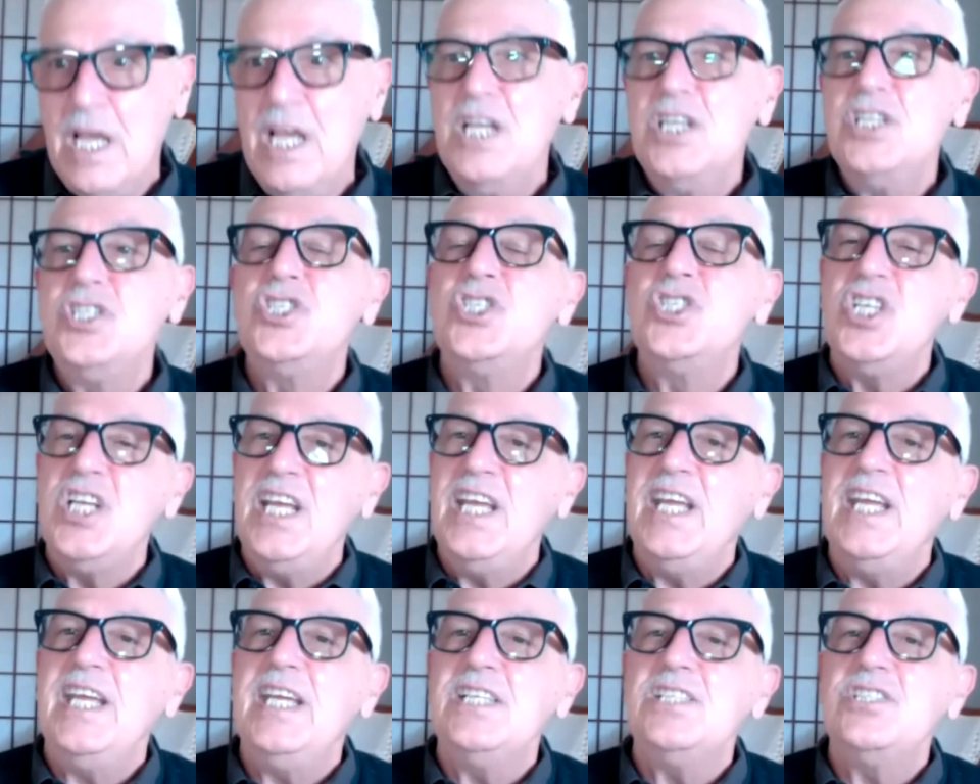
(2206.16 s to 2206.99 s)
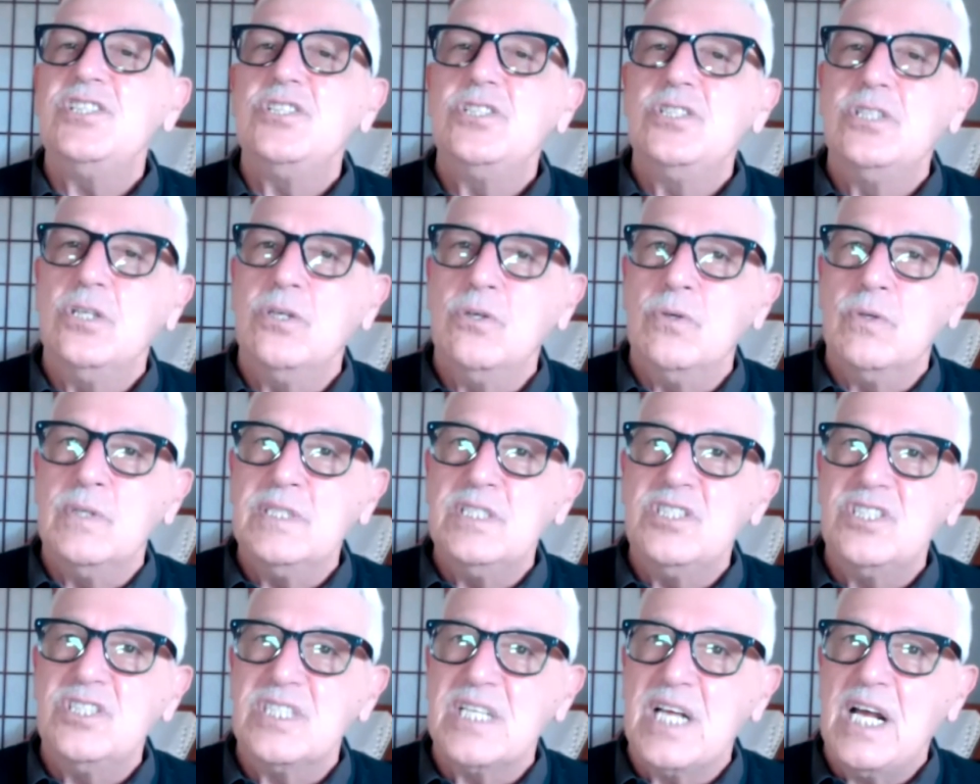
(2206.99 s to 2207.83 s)
She's doing
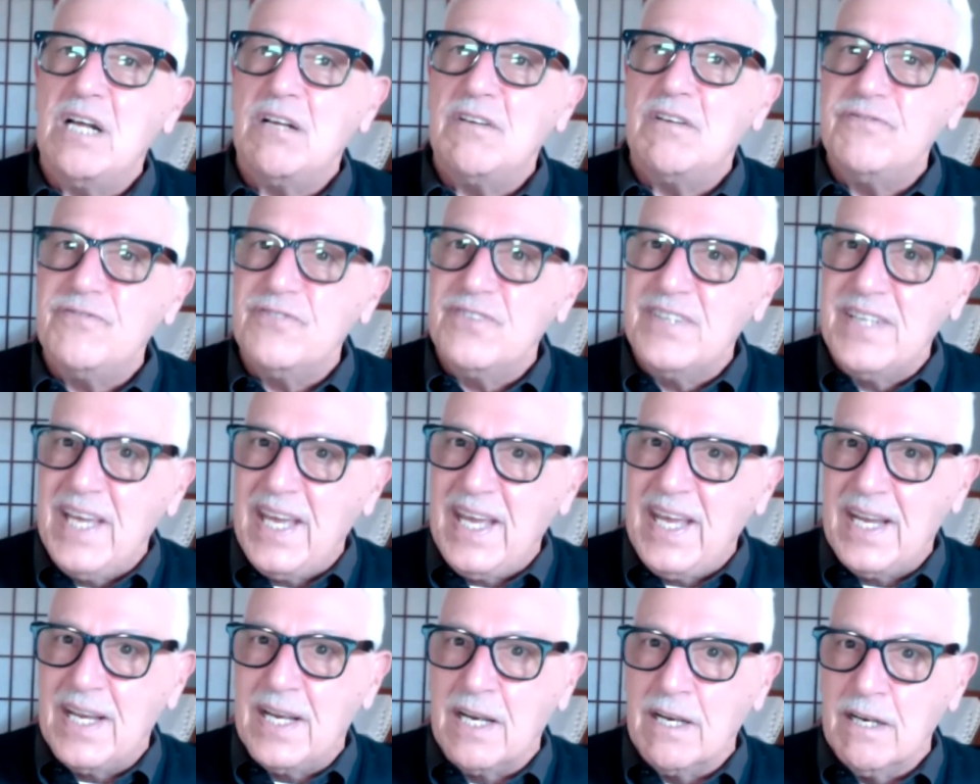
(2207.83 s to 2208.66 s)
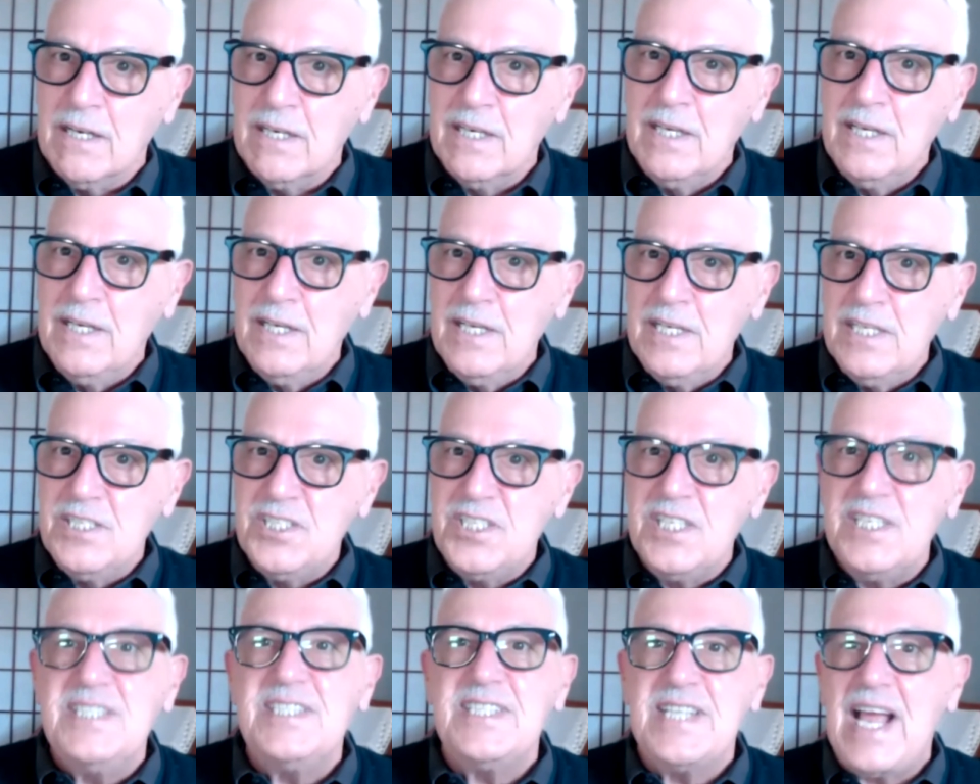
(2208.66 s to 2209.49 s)
self-care.
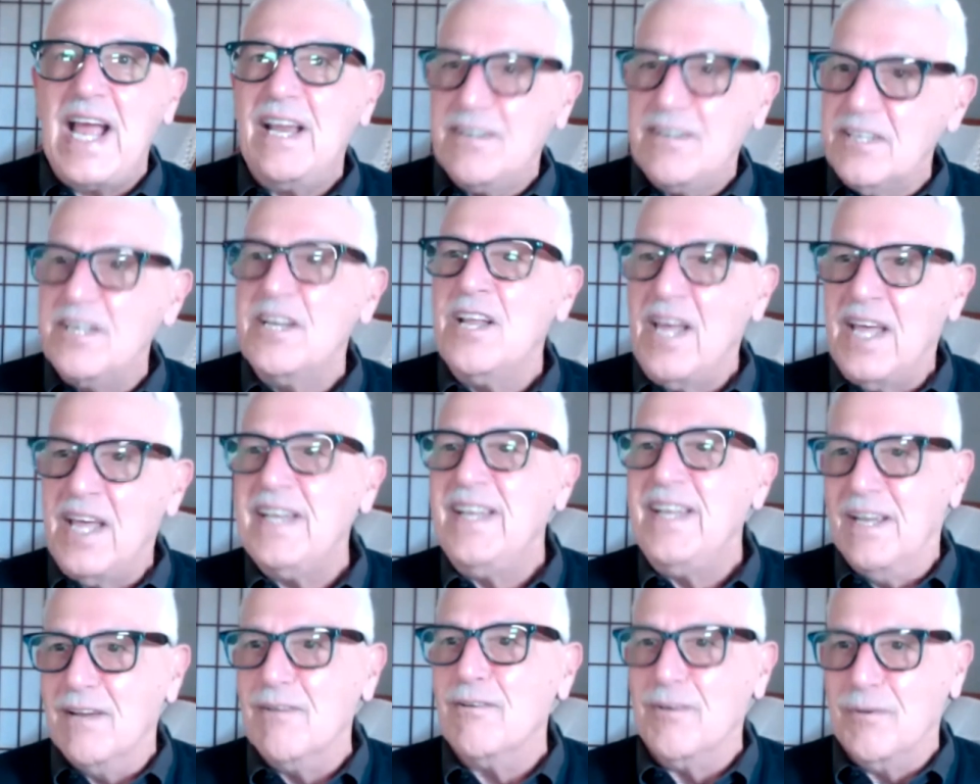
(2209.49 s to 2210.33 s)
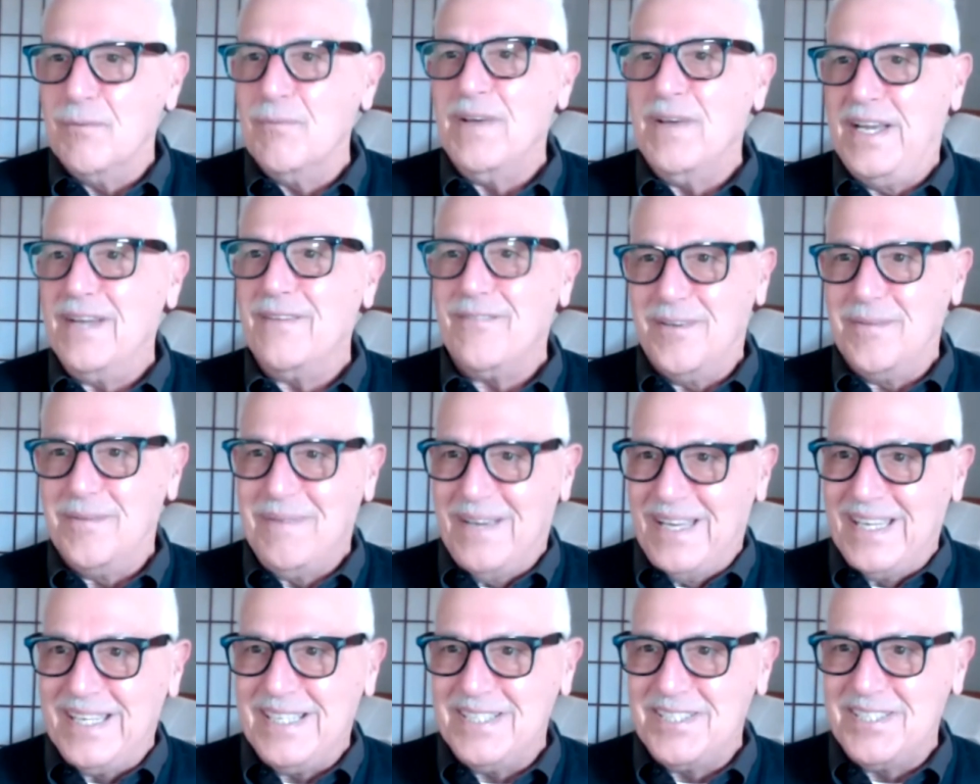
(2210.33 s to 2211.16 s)
She's tired of not hearing what
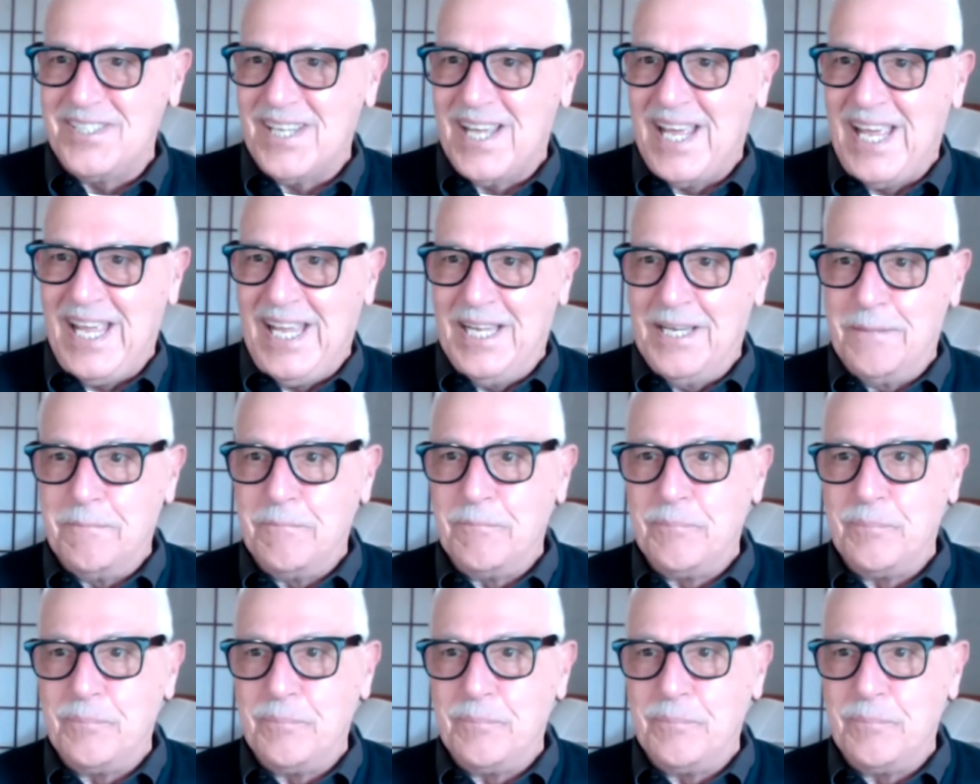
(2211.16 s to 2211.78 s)
everybody's saying.